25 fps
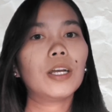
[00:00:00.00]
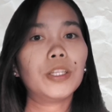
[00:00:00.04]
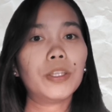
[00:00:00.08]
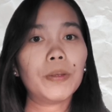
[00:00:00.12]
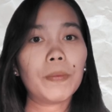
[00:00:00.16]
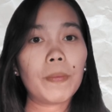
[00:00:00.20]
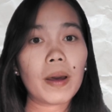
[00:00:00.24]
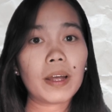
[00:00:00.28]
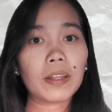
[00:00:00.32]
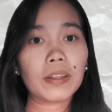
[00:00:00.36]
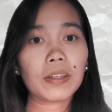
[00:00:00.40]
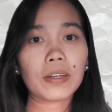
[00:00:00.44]

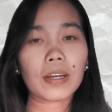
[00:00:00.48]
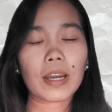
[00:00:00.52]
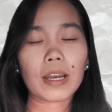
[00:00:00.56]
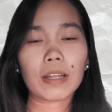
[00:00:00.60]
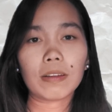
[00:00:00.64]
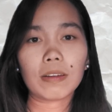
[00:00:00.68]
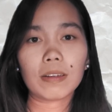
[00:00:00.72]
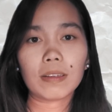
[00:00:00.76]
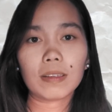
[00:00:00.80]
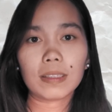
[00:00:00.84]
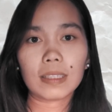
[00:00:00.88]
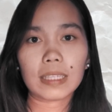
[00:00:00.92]
To better
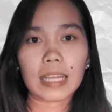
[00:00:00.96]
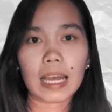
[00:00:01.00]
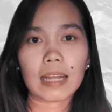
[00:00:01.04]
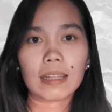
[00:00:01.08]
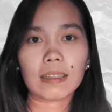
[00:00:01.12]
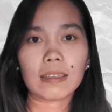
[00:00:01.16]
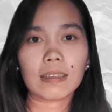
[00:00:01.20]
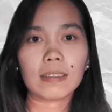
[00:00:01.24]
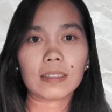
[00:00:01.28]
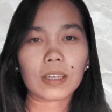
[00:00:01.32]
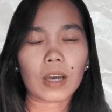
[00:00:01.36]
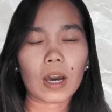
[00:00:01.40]

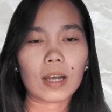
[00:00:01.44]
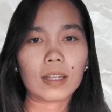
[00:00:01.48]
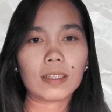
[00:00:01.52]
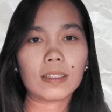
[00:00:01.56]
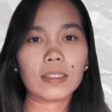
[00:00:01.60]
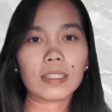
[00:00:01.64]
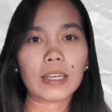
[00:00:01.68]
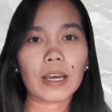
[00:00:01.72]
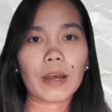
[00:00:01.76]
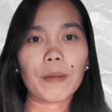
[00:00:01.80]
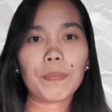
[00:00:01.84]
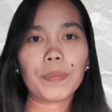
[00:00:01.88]
understand this
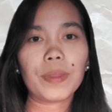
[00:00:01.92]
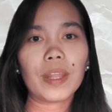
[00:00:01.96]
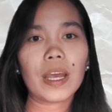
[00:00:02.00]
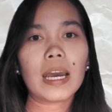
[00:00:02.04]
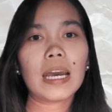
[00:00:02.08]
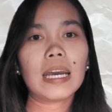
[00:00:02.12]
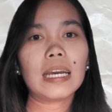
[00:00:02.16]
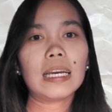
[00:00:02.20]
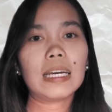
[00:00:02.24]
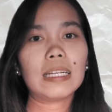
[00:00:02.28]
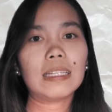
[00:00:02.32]
concept,